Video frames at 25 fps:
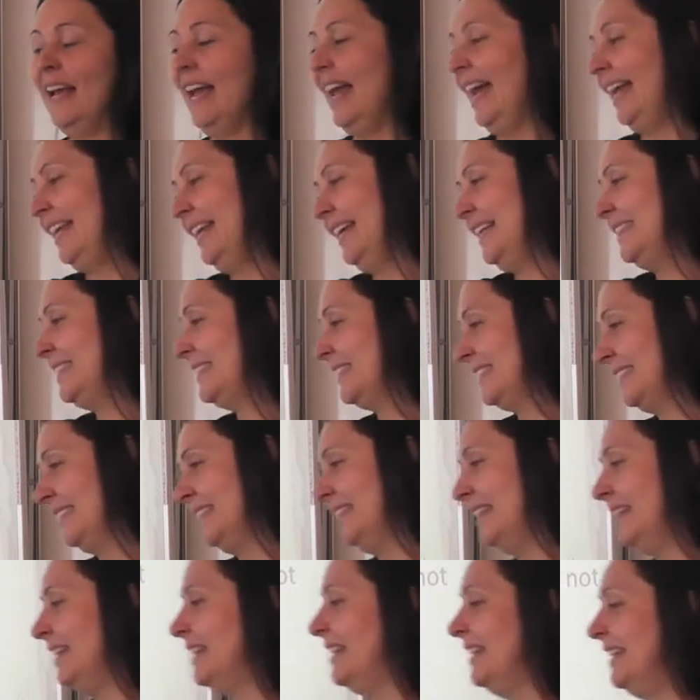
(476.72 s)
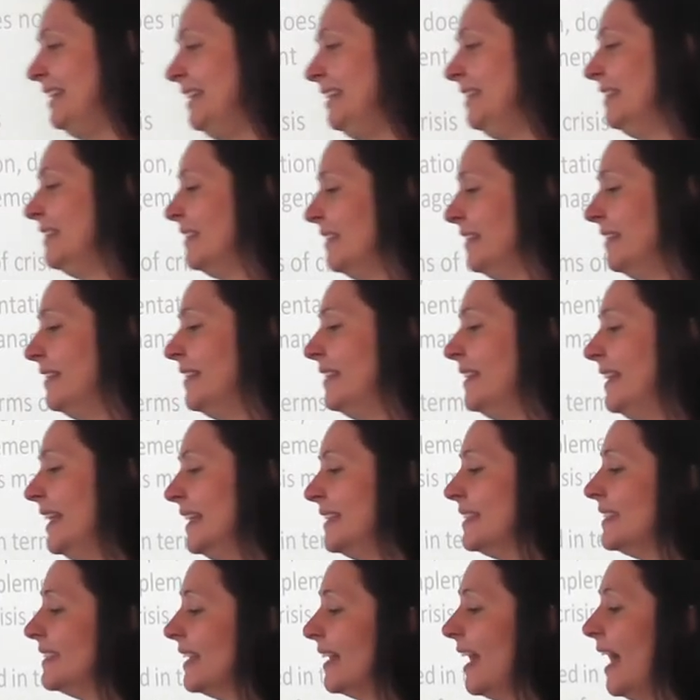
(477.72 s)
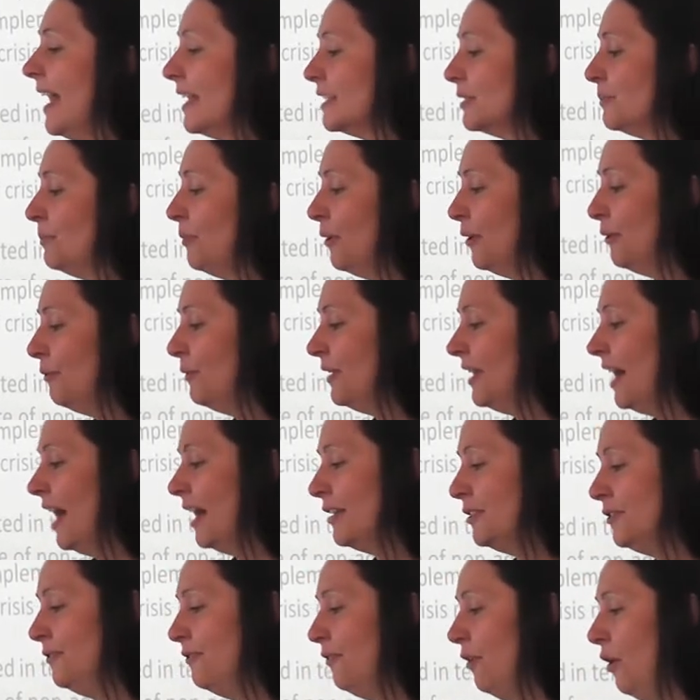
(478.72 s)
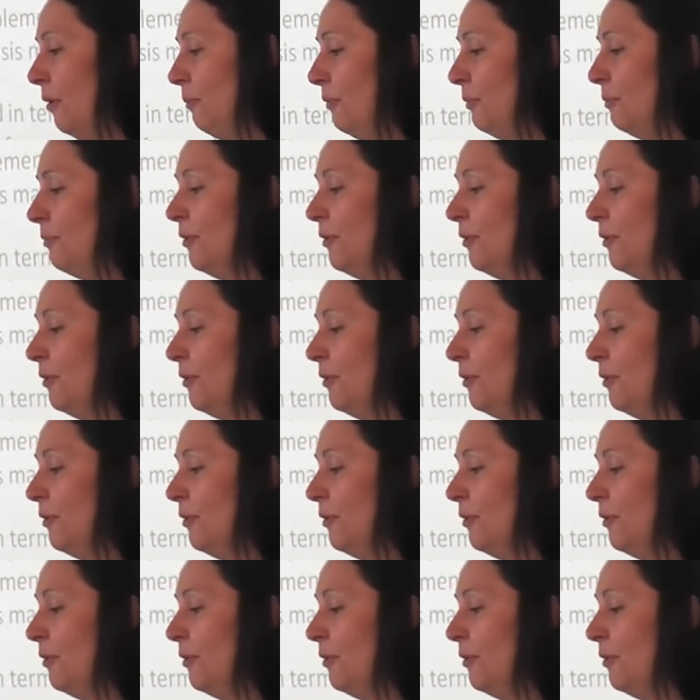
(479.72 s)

And that's the last point regard to formal